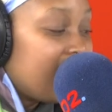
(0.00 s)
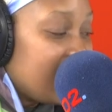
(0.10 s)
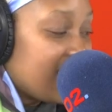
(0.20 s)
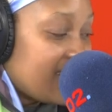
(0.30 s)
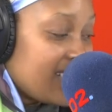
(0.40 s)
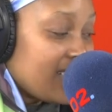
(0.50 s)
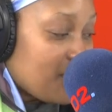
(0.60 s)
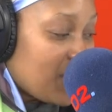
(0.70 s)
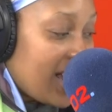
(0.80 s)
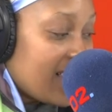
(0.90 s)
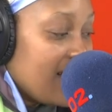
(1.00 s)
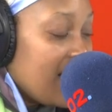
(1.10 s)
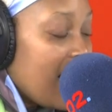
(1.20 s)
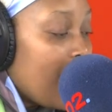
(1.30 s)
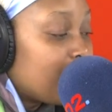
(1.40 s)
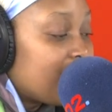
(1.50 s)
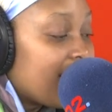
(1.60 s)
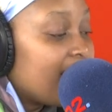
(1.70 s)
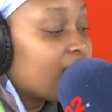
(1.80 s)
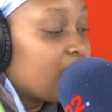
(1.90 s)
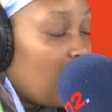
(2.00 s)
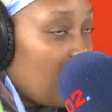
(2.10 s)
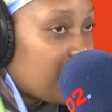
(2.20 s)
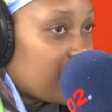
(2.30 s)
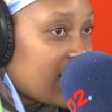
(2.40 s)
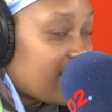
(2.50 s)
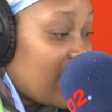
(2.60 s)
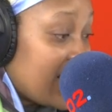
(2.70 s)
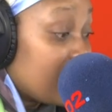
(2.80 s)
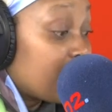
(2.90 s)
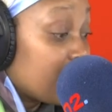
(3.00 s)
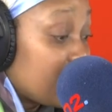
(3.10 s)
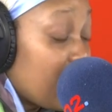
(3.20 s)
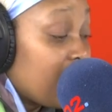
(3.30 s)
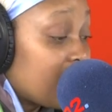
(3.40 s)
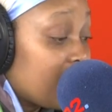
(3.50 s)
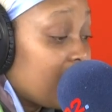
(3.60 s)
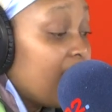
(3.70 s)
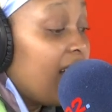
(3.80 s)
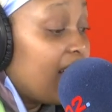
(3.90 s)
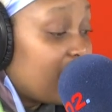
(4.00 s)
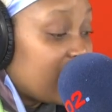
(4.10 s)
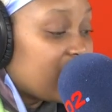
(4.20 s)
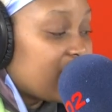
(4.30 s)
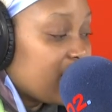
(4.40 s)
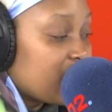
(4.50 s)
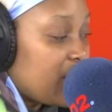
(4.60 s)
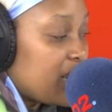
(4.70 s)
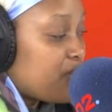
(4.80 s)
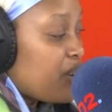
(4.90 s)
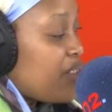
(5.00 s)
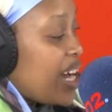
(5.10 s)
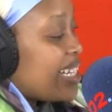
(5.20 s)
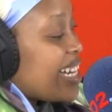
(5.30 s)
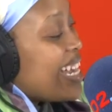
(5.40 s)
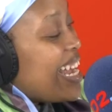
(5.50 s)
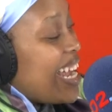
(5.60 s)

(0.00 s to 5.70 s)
T's and C's apply. Absa is an authorized financial services and registered credit provider,